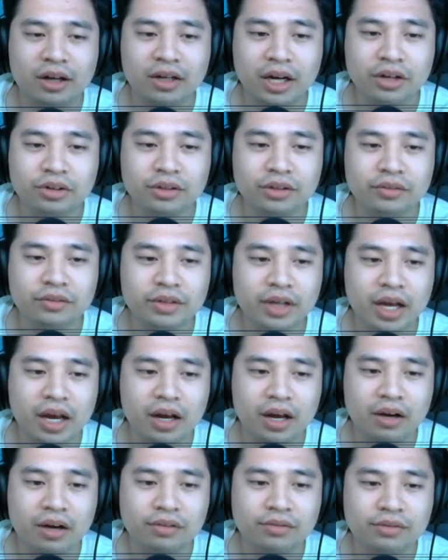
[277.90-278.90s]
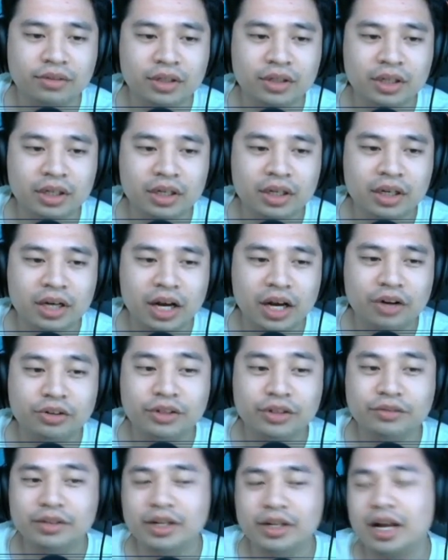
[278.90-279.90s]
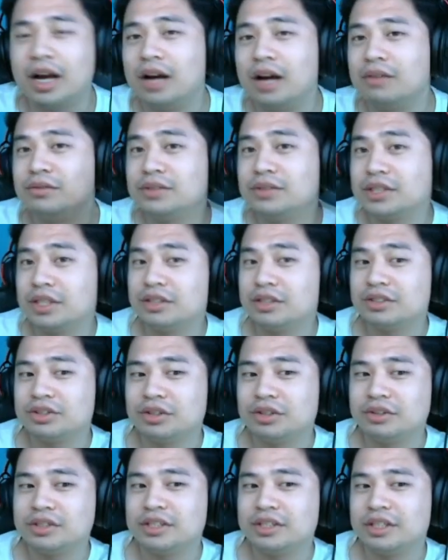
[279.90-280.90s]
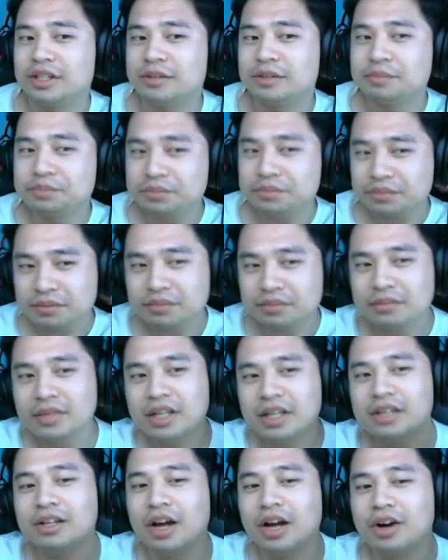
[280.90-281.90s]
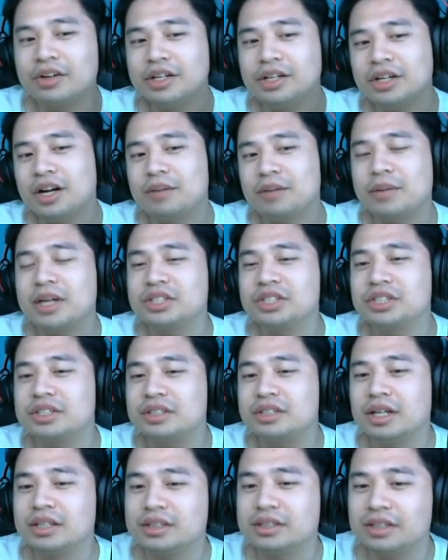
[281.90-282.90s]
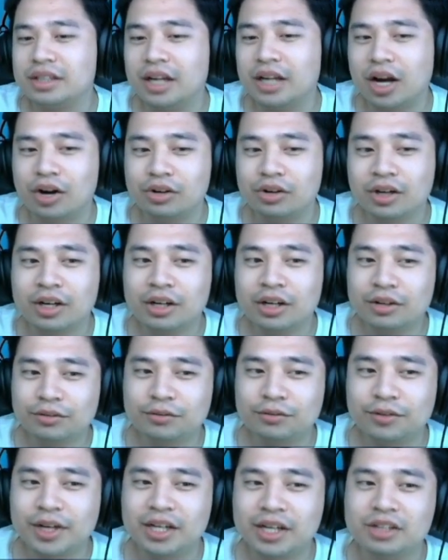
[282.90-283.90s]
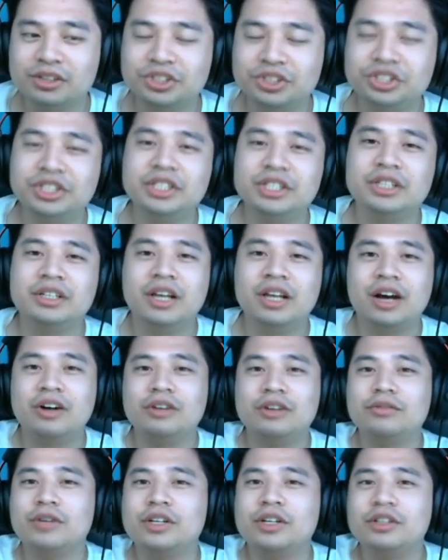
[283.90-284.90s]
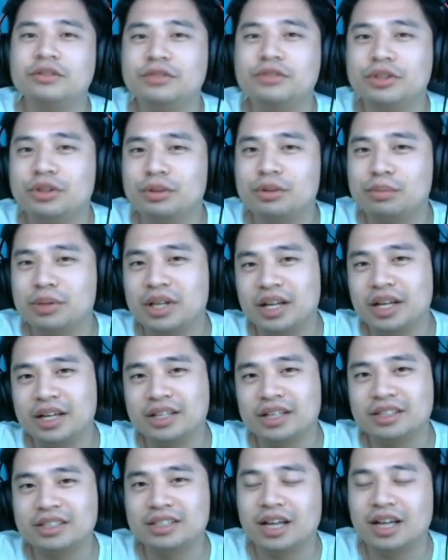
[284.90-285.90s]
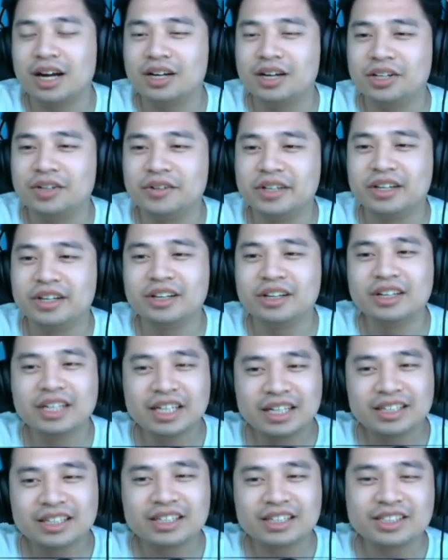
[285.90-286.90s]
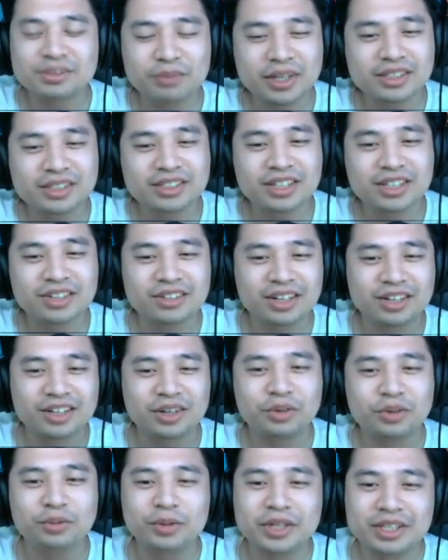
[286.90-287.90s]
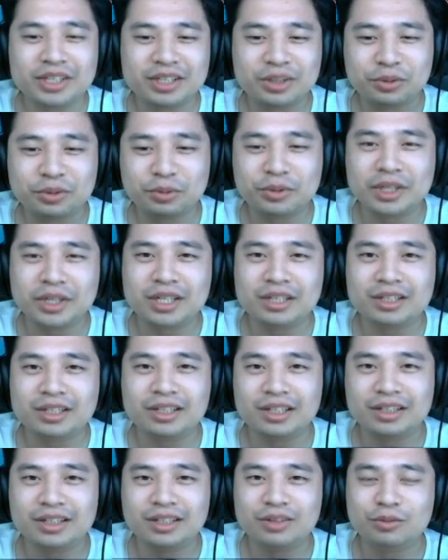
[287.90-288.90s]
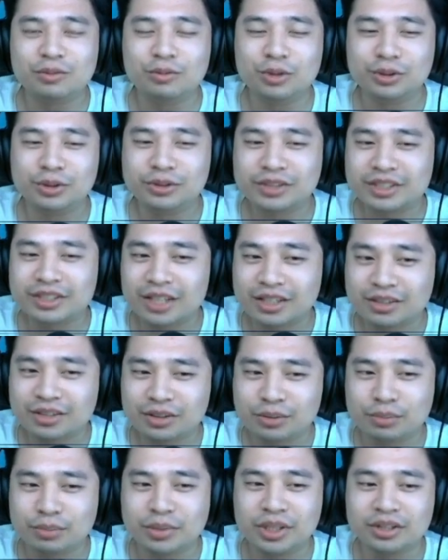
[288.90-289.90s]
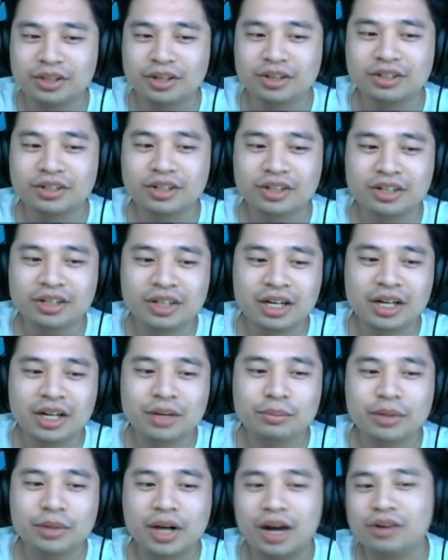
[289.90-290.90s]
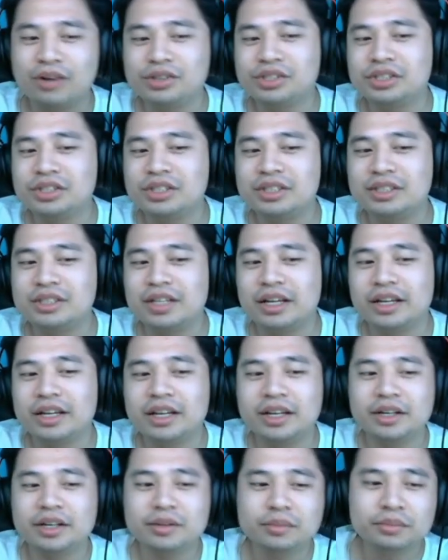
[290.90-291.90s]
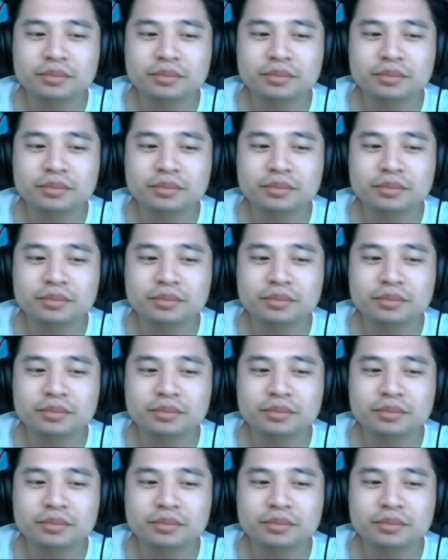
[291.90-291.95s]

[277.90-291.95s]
I don't even have skill stones here. Now here I'm actually testing out Fatal Gene. Now if any of you are playing Sky Arena, this might sound like a really weird rune set to build on her, but I was just thinking